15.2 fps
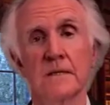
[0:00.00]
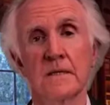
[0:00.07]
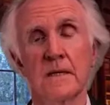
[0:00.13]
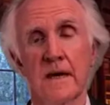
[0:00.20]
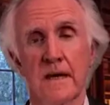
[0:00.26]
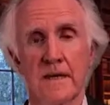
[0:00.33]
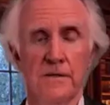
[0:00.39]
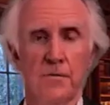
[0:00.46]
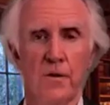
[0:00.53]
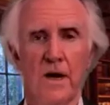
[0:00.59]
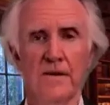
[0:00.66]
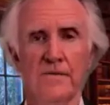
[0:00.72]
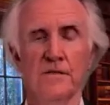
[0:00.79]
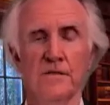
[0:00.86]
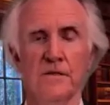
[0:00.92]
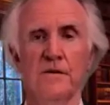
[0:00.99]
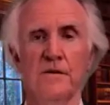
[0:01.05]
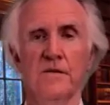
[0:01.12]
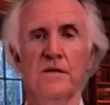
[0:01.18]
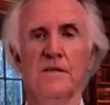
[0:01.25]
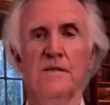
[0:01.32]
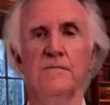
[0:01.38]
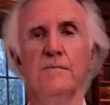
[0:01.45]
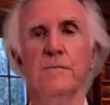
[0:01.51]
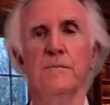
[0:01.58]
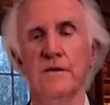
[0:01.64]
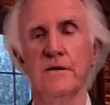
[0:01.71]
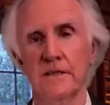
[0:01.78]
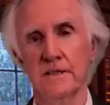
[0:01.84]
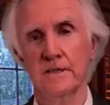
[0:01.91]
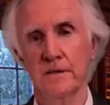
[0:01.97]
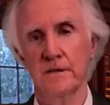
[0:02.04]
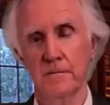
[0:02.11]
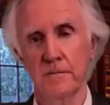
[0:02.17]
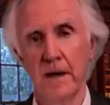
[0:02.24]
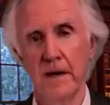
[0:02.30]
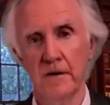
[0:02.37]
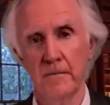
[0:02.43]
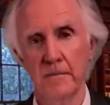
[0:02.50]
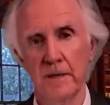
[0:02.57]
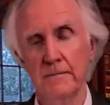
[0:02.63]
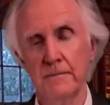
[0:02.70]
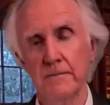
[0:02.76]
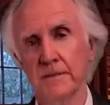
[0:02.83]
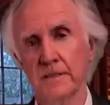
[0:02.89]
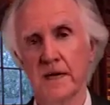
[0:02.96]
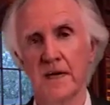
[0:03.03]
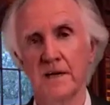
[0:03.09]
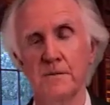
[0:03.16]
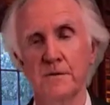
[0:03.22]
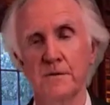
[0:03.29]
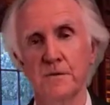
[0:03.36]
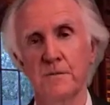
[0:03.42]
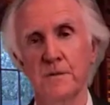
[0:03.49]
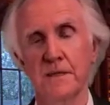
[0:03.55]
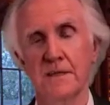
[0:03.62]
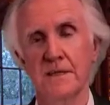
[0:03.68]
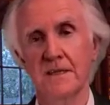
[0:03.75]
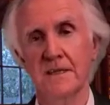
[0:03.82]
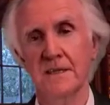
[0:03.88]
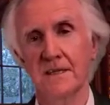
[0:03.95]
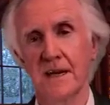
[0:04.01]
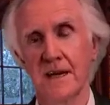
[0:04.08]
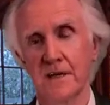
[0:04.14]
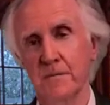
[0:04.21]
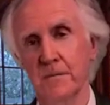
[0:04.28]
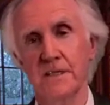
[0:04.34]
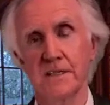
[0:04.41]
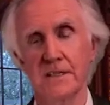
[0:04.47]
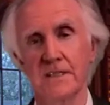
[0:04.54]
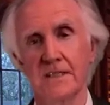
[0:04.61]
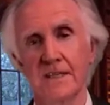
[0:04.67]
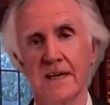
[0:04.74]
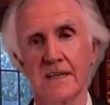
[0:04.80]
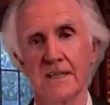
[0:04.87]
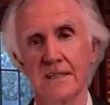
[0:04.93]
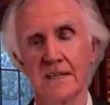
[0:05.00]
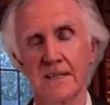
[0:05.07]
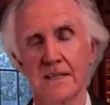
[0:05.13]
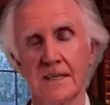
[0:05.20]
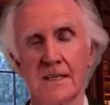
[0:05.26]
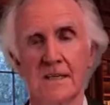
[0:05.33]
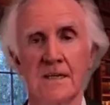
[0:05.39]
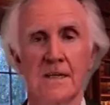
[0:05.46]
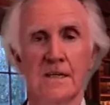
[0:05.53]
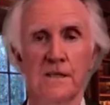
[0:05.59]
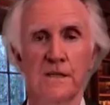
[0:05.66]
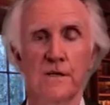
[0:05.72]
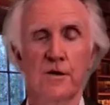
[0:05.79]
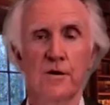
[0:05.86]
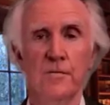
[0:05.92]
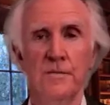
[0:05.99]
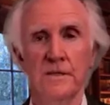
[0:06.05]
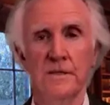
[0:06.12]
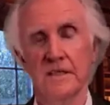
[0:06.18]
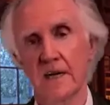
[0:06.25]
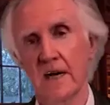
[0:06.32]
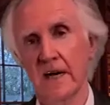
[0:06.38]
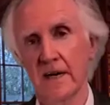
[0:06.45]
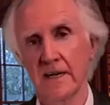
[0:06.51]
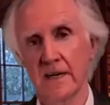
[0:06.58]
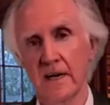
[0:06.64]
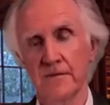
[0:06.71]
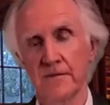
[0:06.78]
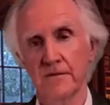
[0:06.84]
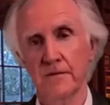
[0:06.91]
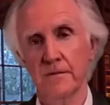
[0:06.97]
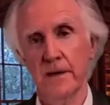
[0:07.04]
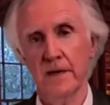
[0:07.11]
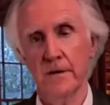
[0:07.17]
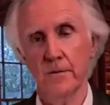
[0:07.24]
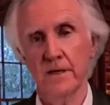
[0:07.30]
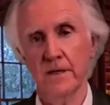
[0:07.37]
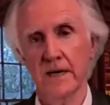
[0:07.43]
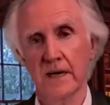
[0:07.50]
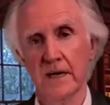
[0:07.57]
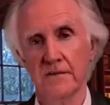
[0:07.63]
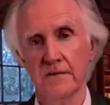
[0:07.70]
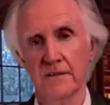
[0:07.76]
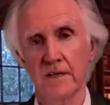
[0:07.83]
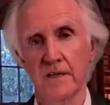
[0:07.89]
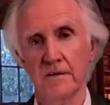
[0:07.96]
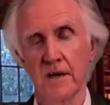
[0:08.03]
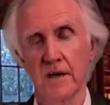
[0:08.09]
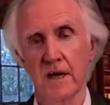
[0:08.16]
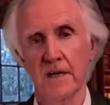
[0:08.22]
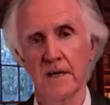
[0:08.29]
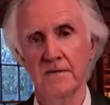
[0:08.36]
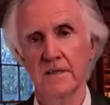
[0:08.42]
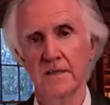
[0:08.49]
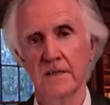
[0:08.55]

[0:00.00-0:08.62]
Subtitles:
His wife was a very imperious sort of borough memsab who had been a head of mission sec, and she called me aside about a week after they arrived,